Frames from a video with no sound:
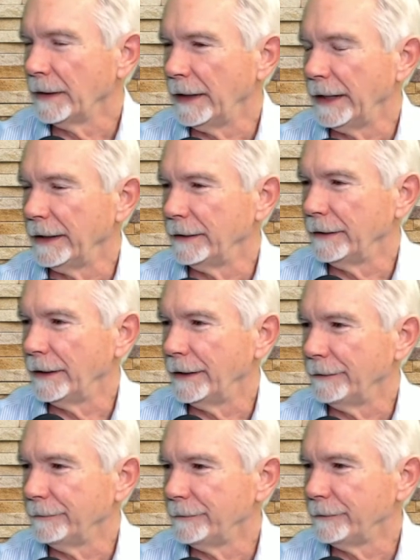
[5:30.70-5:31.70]
And
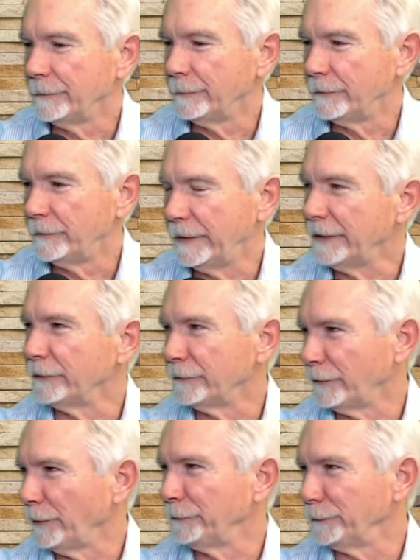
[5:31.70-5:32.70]

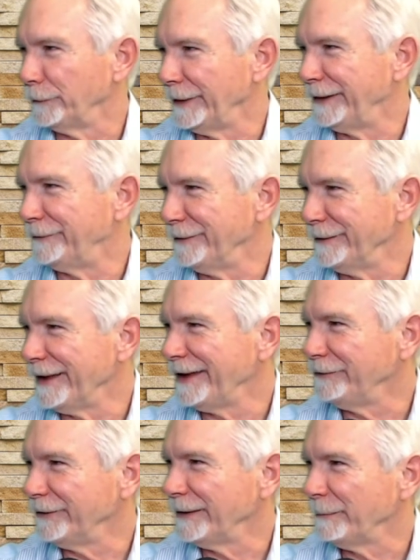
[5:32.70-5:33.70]
Texas also leads the
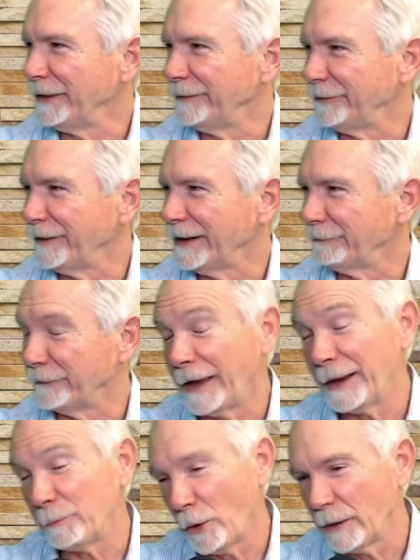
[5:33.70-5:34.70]
nation. I mean, it's kind of a
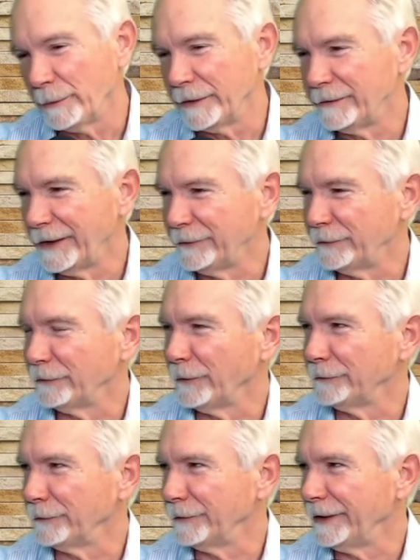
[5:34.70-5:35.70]
sidebar, but Texas
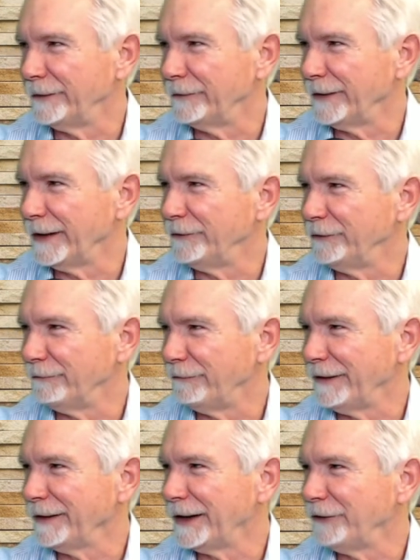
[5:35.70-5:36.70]
also leads the nation in
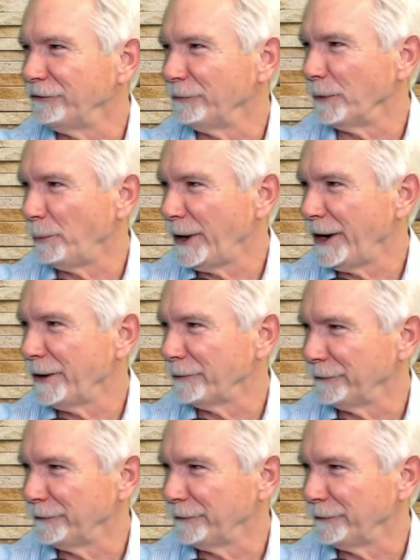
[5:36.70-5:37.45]
foundation repair.